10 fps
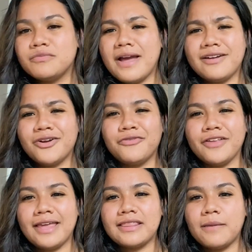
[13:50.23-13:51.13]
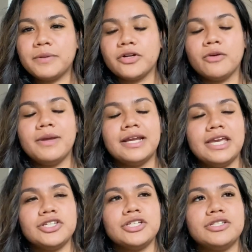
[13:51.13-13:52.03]
don't know, for like the epidural
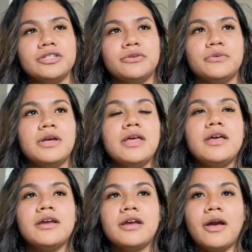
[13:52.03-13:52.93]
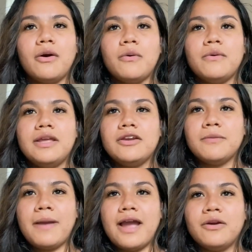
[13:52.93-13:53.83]
medication to go in your
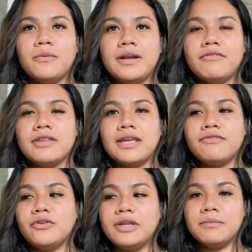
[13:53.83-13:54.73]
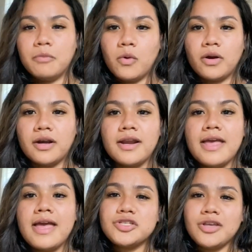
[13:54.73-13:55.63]
back or whatever, like if you need more.
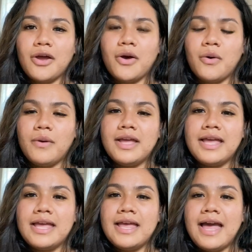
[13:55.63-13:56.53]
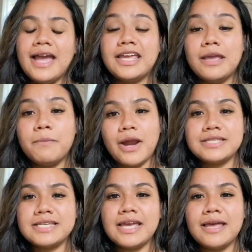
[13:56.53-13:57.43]
So I keep
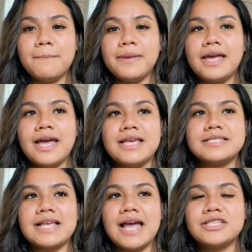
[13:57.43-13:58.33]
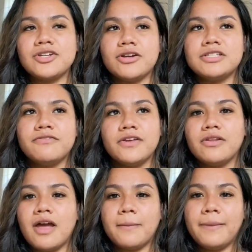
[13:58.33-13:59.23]
pressing it because I start to feel a
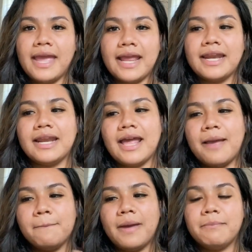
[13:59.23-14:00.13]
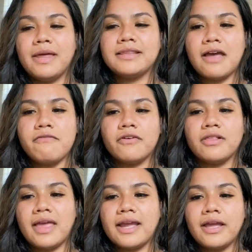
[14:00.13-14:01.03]
lot of pain, and I'm like that for like,